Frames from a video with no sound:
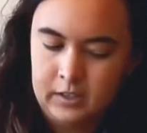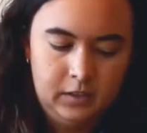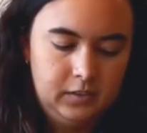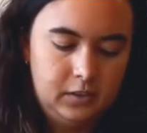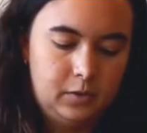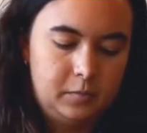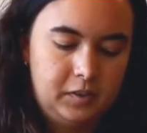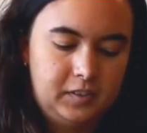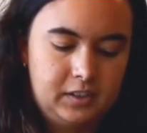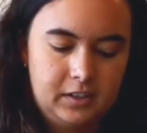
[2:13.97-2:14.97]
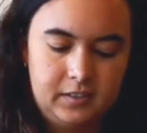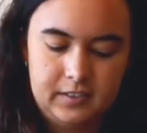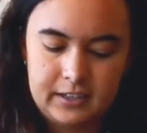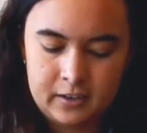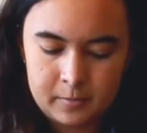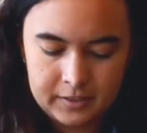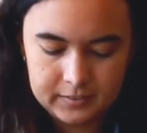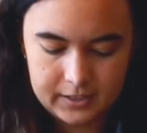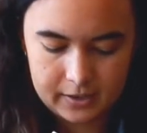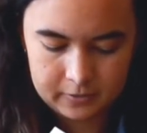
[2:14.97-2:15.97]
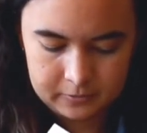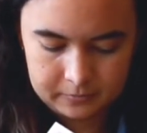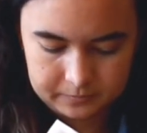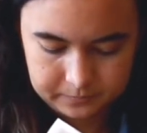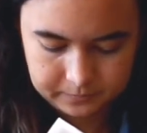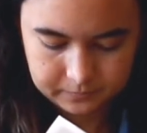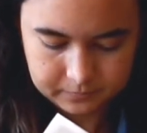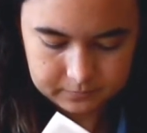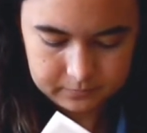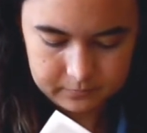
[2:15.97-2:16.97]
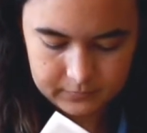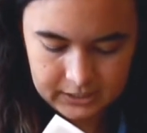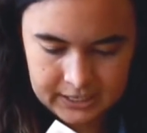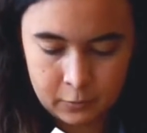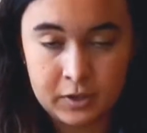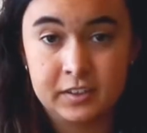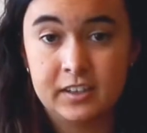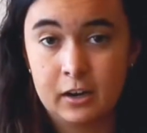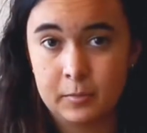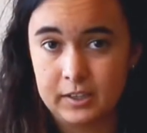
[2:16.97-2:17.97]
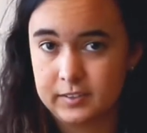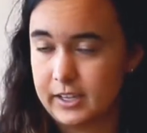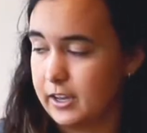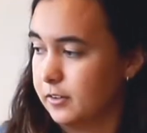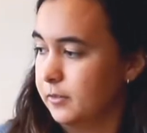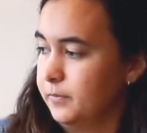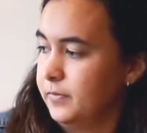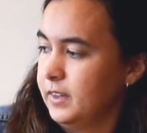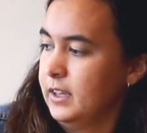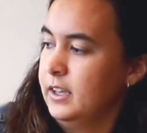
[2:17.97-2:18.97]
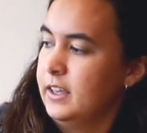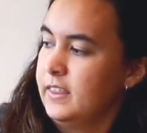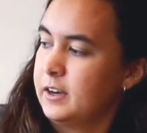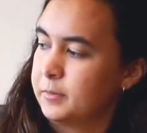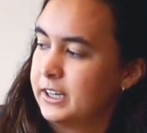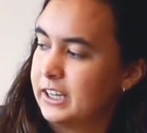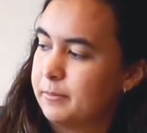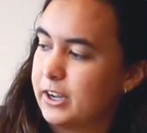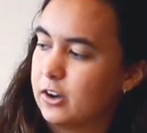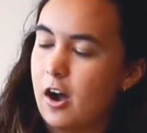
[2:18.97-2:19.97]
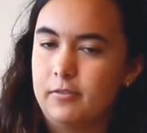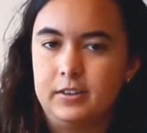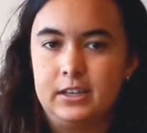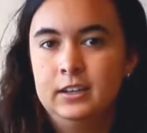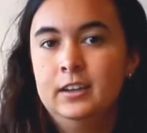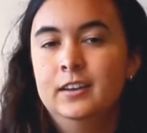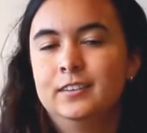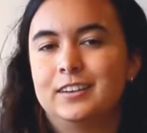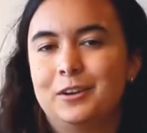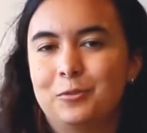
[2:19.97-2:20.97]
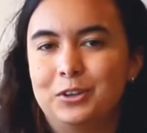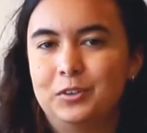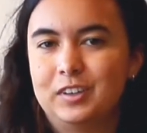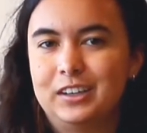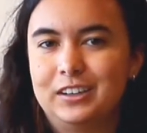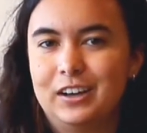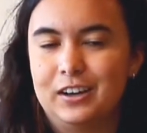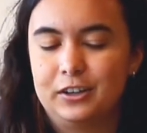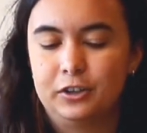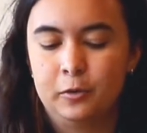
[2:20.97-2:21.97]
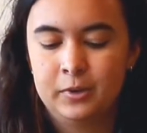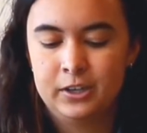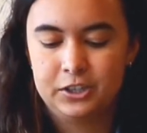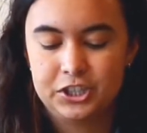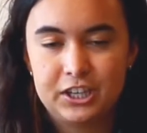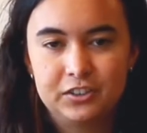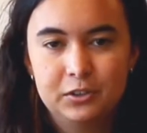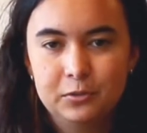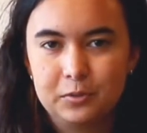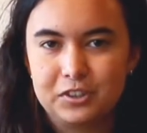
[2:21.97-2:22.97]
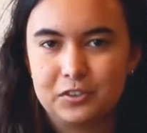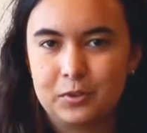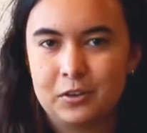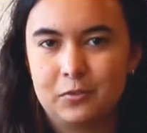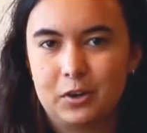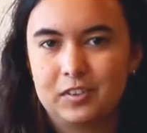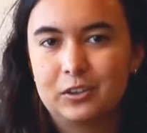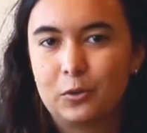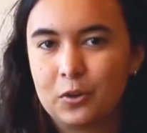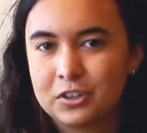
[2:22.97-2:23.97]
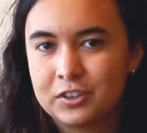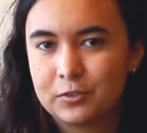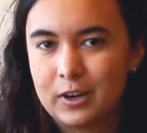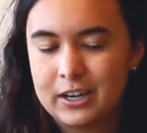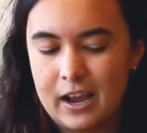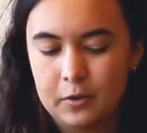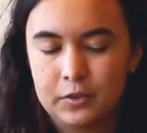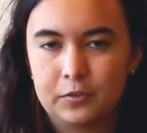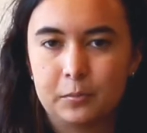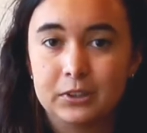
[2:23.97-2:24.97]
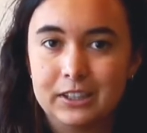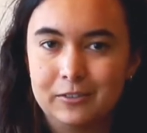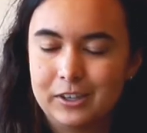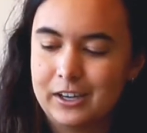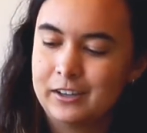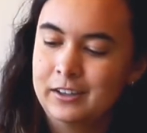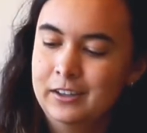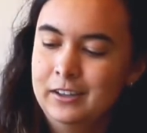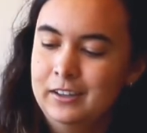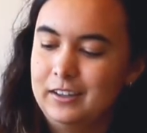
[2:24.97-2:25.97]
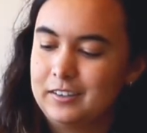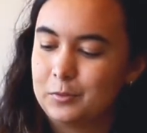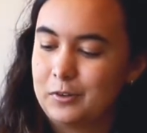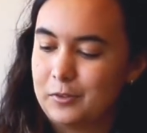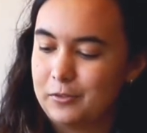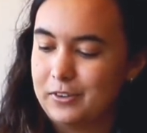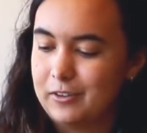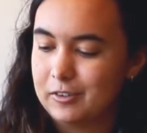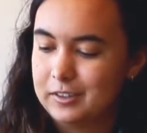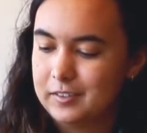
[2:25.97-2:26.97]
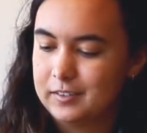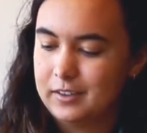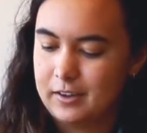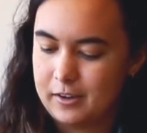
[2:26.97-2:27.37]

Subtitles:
So I'm just going to set it on my scale. And I want to tare my scale. Then I'm going to get my coffee. Today we're using Germa Achetu, which is one of our single origins right now. It's from Bolivia. It's one of our favorites.